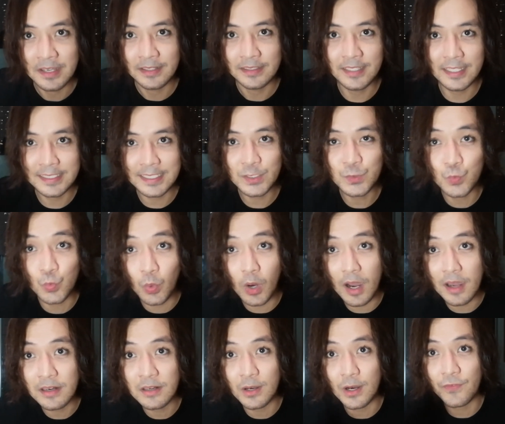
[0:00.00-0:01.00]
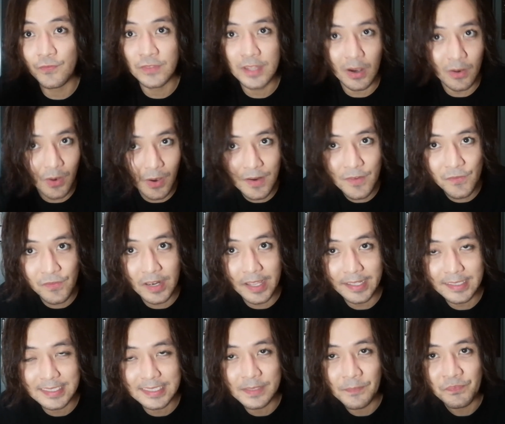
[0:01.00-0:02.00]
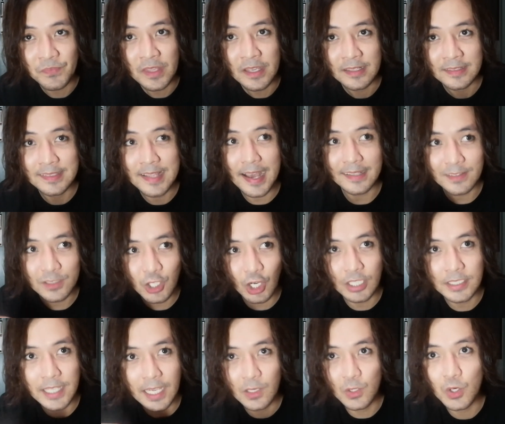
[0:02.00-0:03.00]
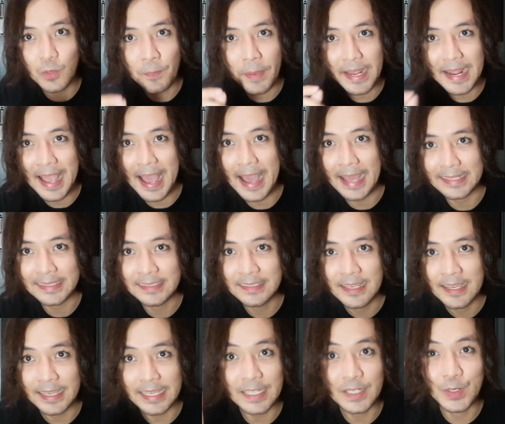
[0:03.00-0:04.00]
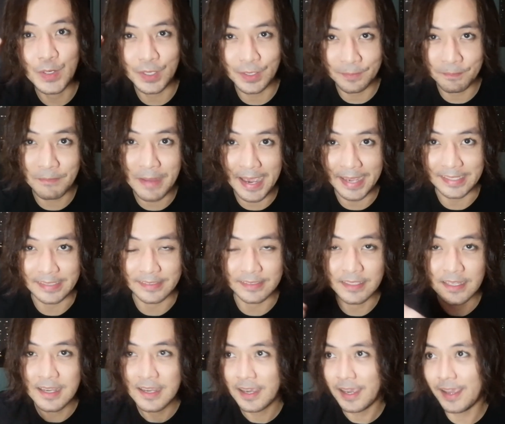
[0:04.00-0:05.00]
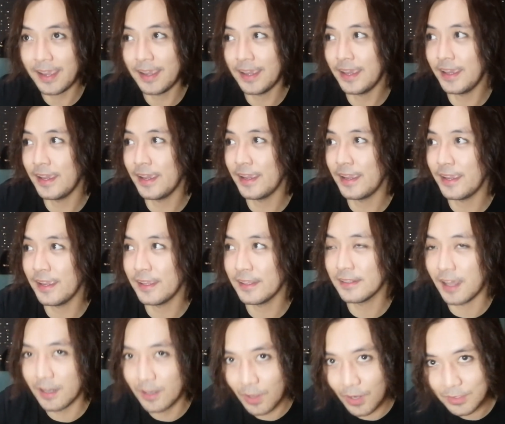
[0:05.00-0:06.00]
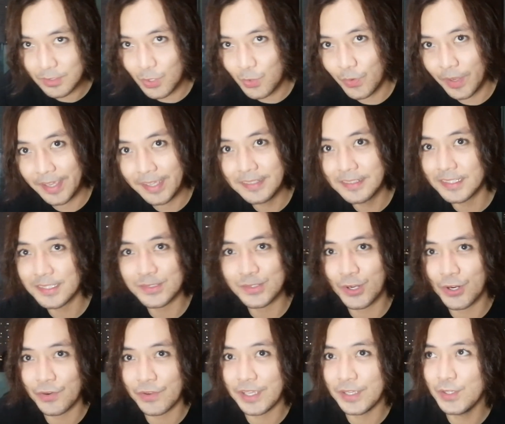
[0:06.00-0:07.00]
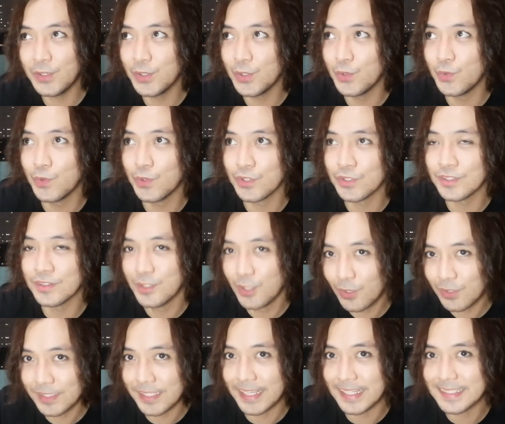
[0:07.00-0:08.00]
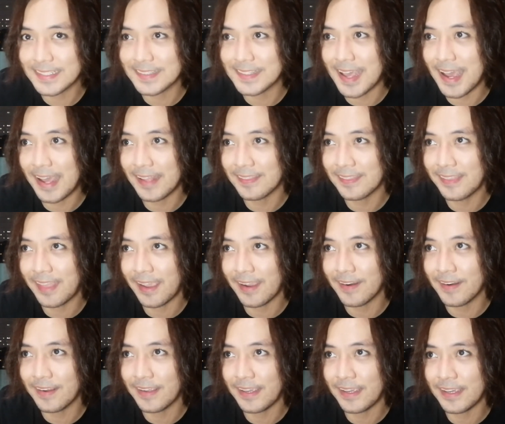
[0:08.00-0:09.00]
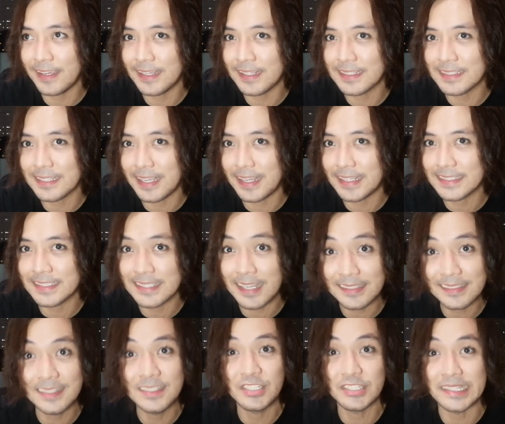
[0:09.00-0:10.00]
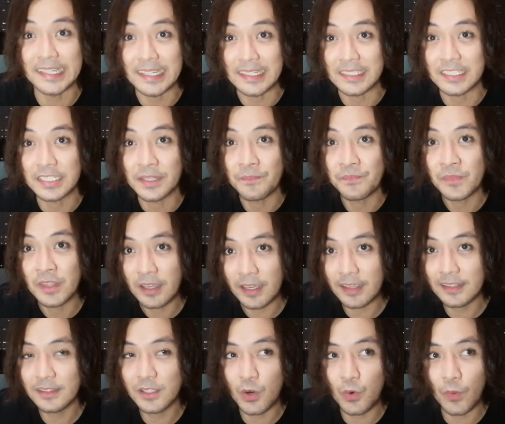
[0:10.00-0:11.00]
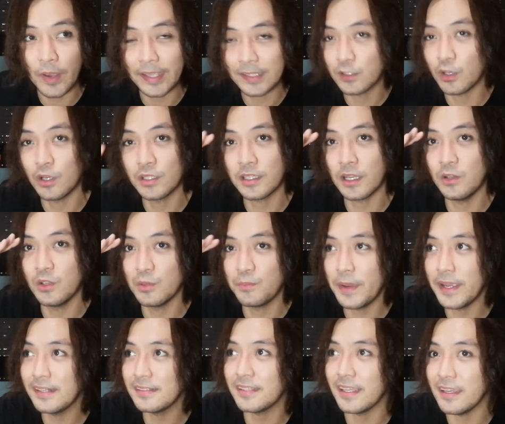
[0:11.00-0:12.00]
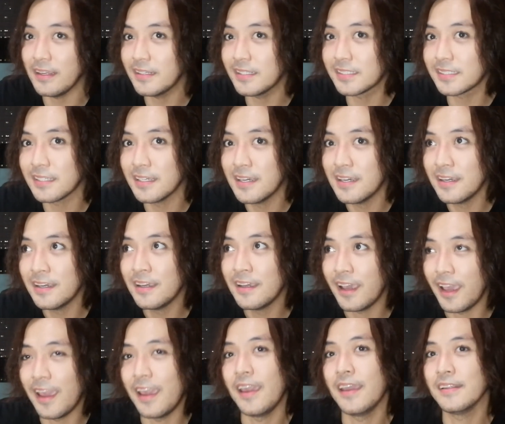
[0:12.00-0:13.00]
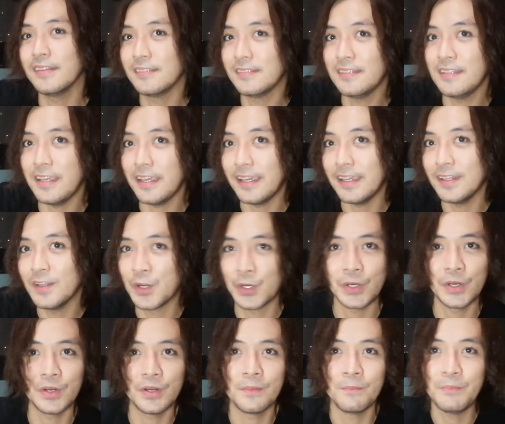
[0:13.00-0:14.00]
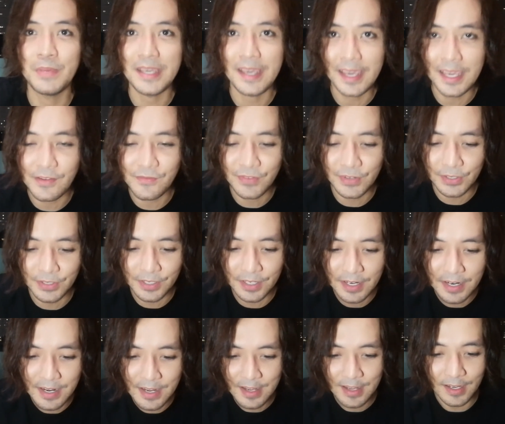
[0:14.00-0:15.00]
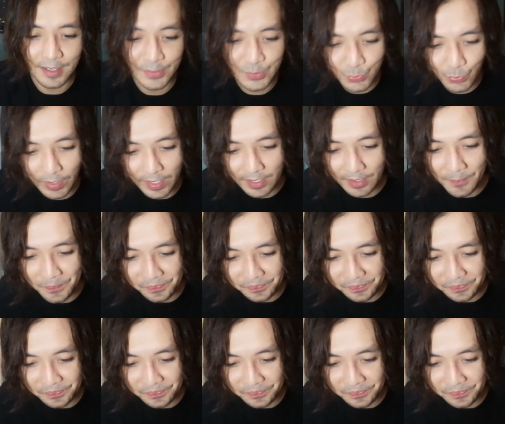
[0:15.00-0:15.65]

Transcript: This is one of the conflicts that Doña Lupeng had in her mind. And along the way in the story, you would notice that there is a sudden change in the way Doña Lupeng thinks and in her behavior as well.